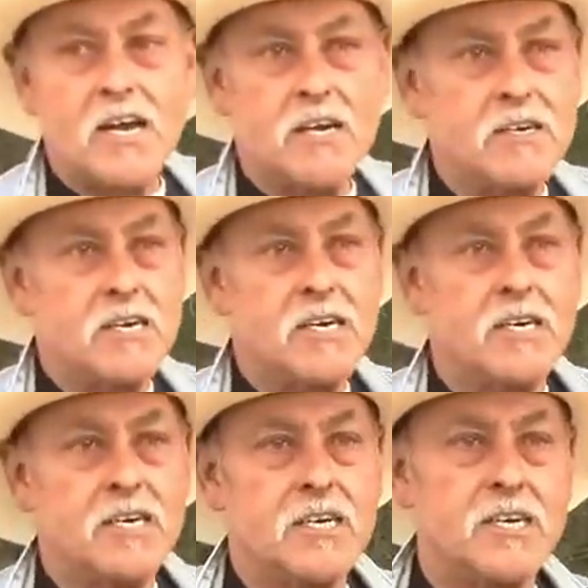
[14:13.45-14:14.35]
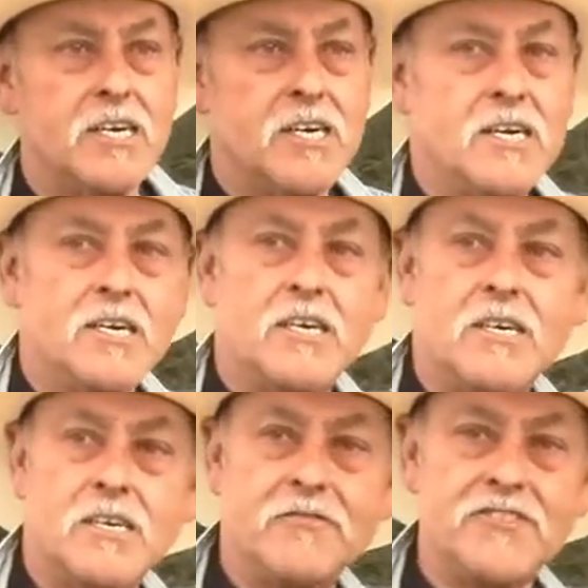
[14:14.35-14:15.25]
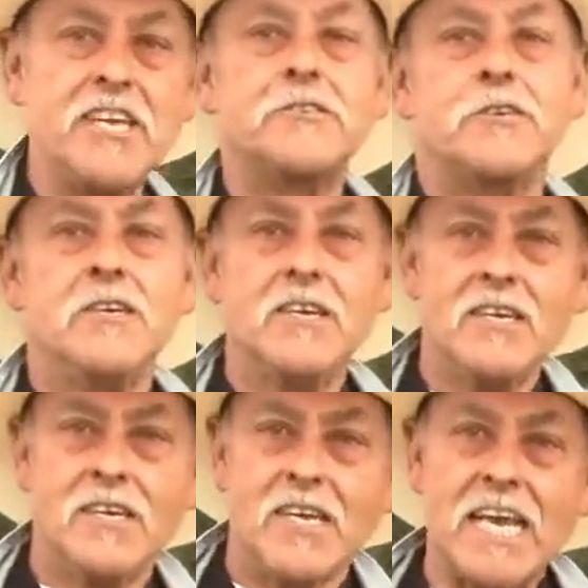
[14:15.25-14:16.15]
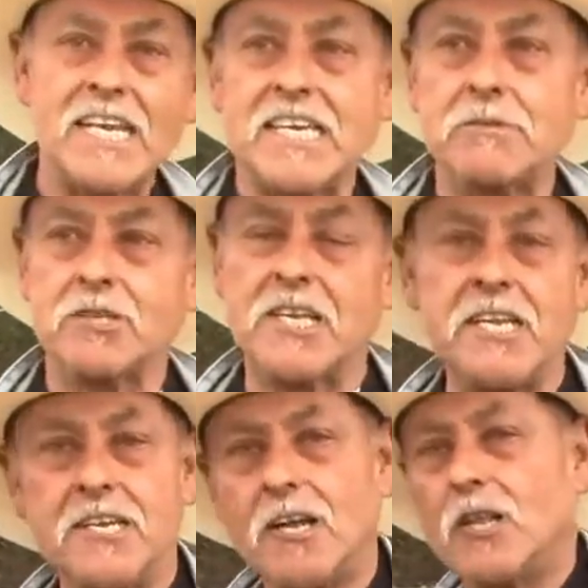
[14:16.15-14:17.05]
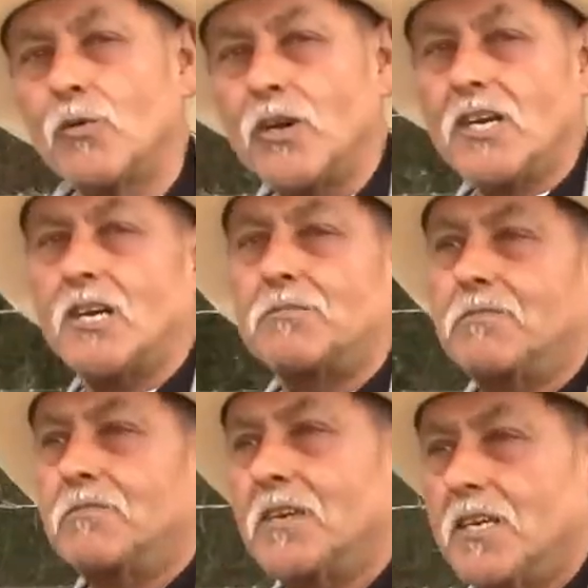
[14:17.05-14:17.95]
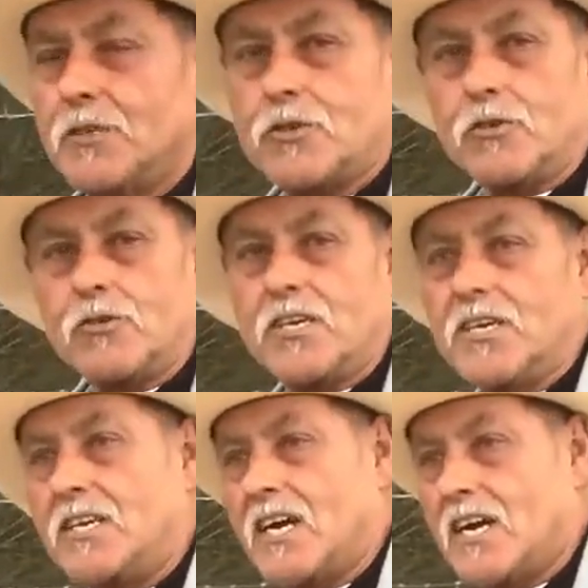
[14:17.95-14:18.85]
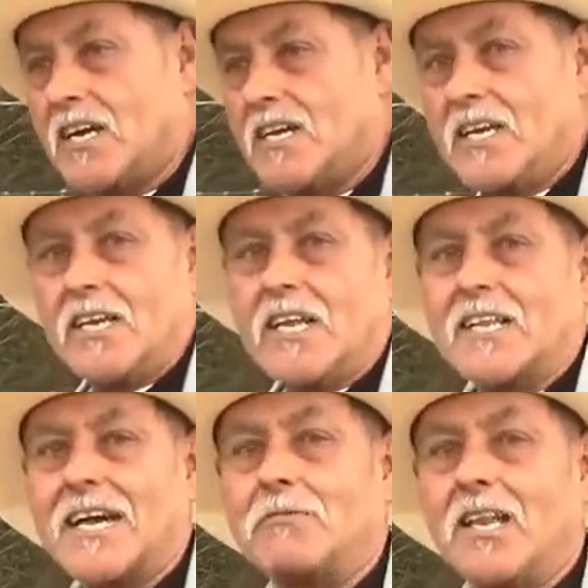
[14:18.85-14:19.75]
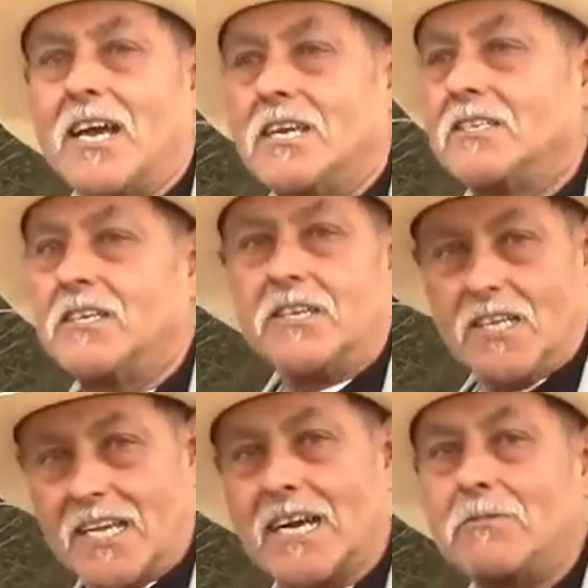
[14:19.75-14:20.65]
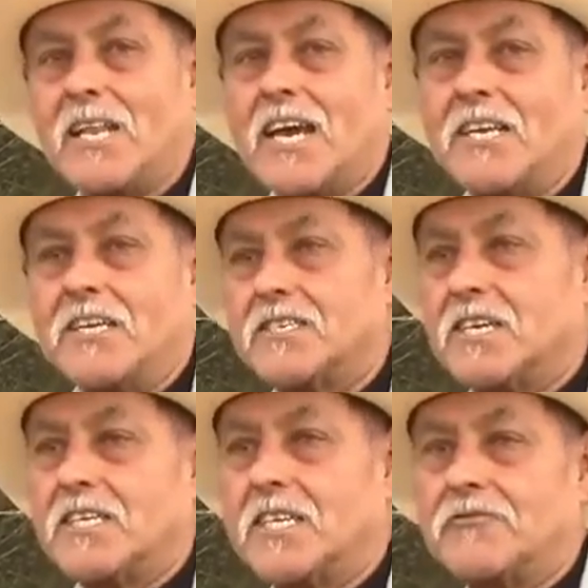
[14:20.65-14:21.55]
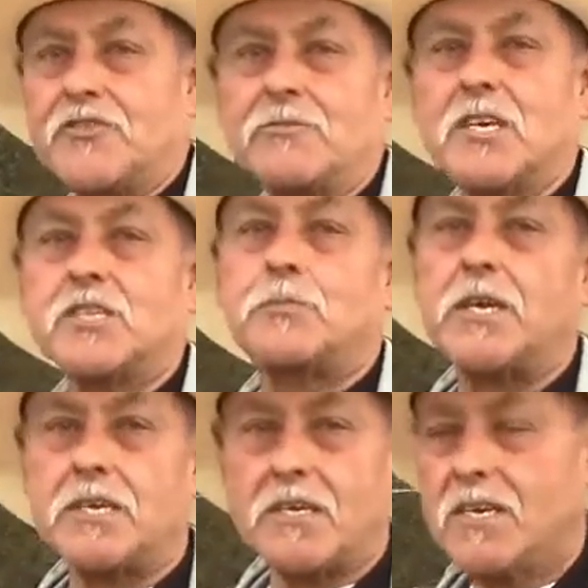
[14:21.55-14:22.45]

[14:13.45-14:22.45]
uh, uh of nature, and it keeps leading all the way up to the uh, El Gavilan, the Gavilanes, and Fremont's Peak.